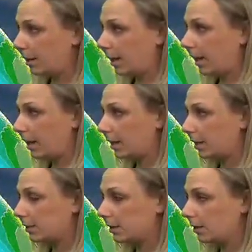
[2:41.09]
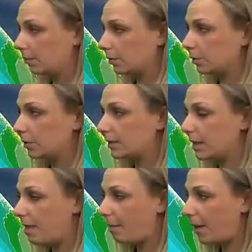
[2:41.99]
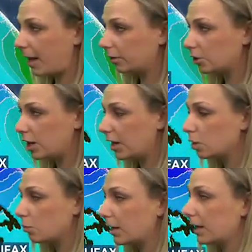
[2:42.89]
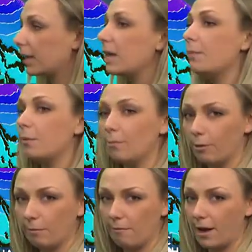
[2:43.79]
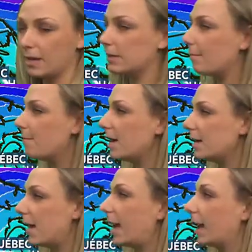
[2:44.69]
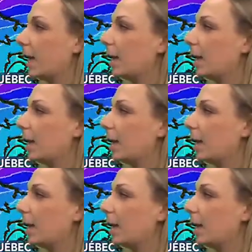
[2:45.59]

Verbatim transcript: And once we see that pattern change, we're going to keep it warm right into Monday.